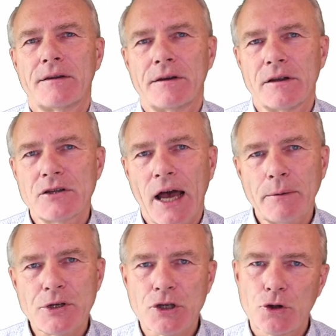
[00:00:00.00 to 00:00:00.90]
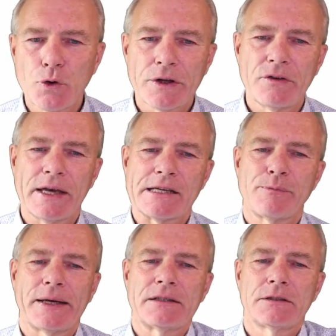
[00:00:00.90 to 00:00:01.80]
the cybersecurity
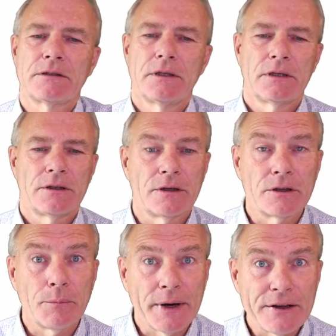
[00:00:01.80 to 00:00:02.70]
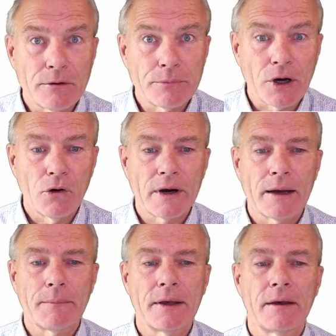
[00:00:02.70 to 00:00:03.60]
aspects, the Python
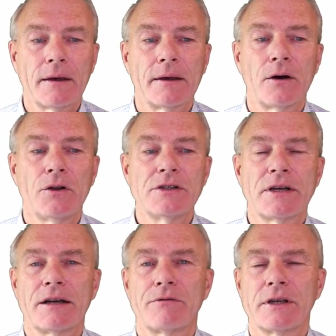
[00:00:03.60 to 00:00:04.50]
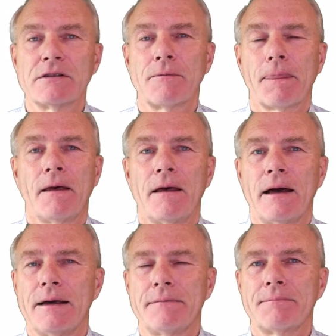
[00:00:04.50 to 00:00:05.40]
programming, all these kind of things.
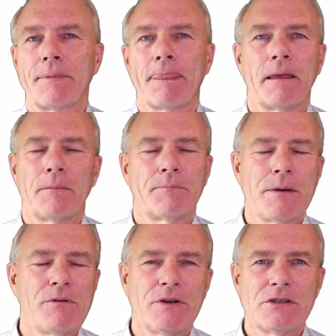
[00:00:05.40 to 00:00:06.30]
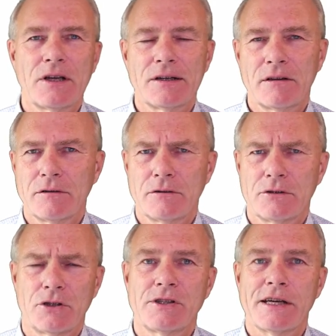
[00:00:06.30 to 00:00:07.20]
And people will start
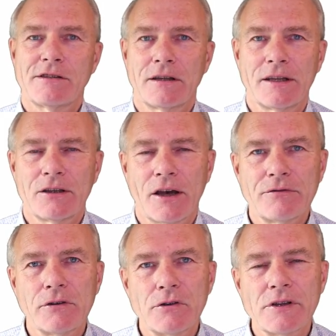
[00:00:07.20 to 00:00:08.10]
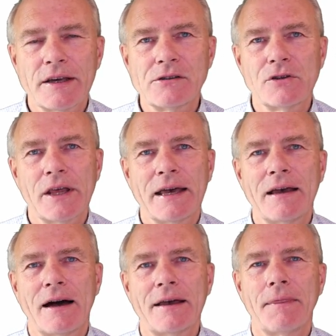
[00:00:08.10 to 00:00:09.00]
suggesting that you have to do things on
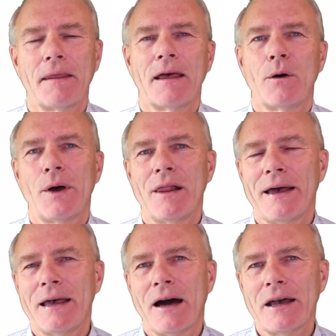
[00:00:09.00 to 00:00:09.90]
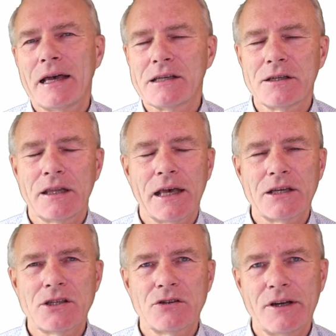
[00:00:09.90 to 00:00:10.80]
AI. Well, AI has an
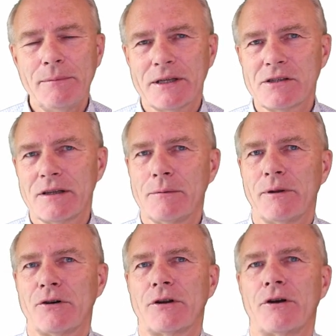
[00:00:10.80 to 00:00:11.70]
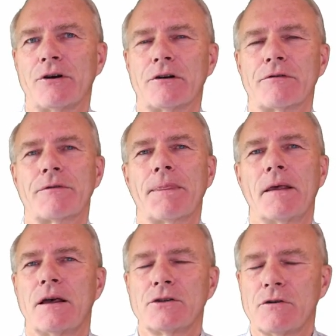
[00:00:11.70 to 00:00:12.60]
extremely steep learning curve.
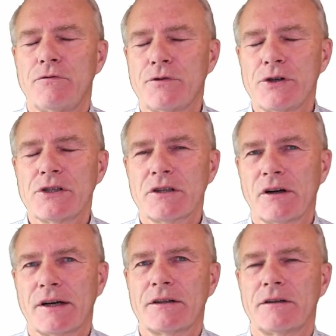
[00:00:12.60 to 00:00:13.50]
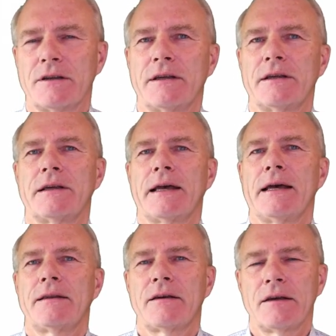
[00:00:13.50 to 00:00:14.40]
So first start
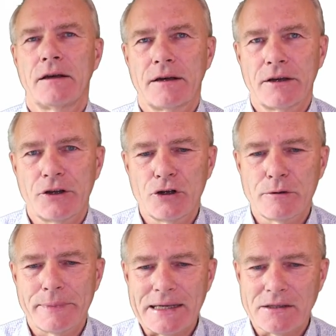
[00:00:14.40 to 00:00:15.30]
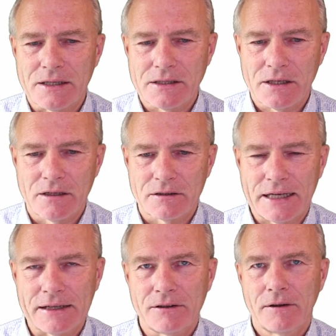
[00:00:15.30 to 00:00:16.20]
getting your basics
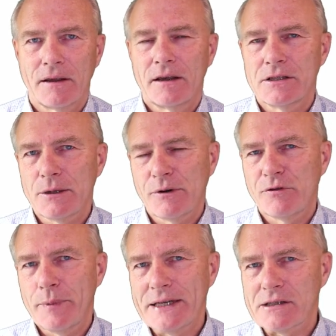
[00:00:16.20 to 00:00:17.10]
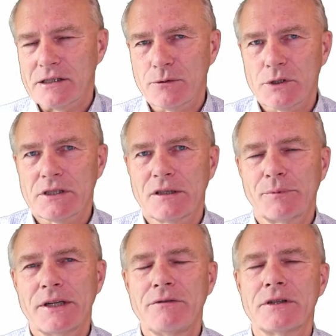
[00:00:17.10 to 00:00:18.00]
right. Some of the basics was in
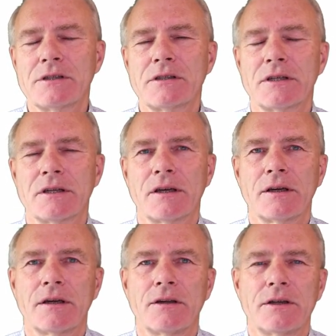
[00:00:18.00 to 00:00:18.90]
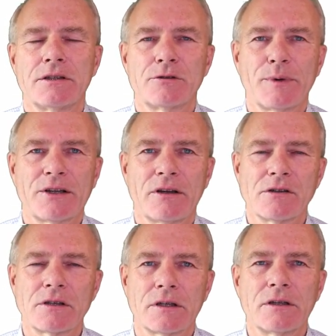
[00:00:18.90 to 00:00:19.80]
the previous Smart
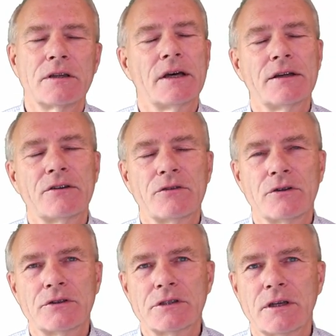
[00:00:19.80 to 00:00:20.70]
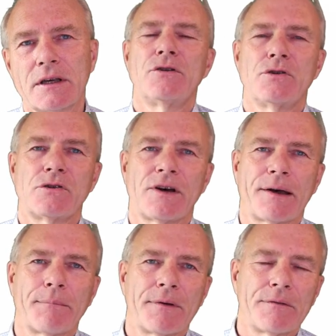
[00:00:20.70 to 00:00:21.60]
Industry Data Talks. In due
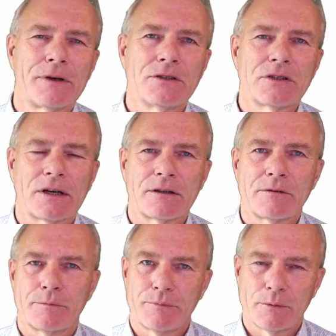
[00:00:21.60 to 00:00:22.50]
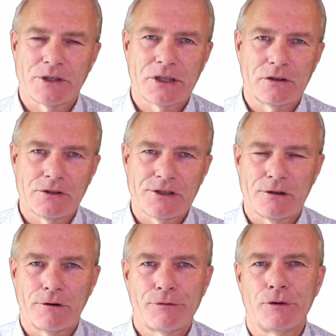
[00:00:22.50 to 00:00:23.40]
time, we'll start publishing
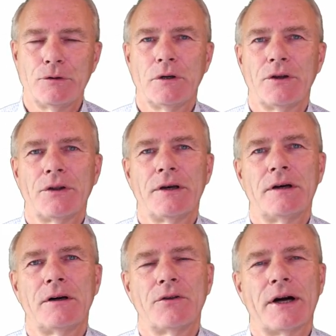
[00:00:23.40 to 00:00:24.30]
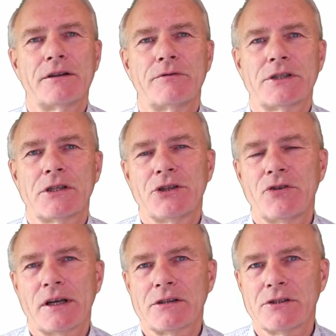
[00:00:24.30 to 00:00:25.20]
also a few on artificial
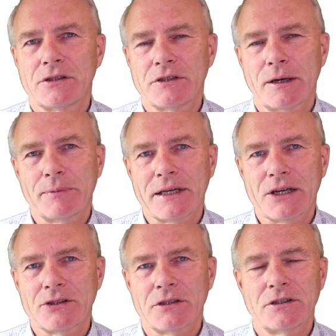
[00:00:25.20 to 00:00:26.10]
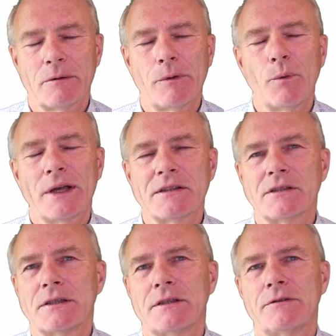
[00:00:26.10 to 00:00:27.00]
intelligence applications, simple
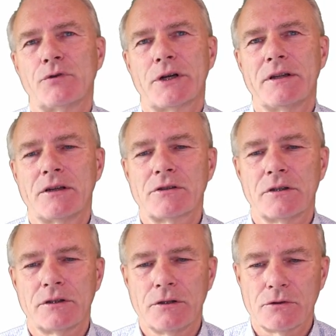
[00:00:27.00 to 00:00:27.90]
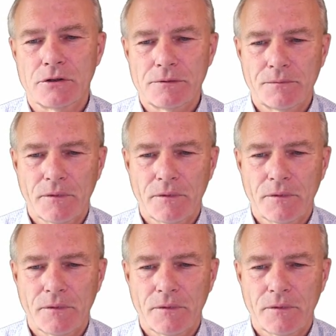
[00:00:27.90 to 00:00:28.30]
ones for industrial use.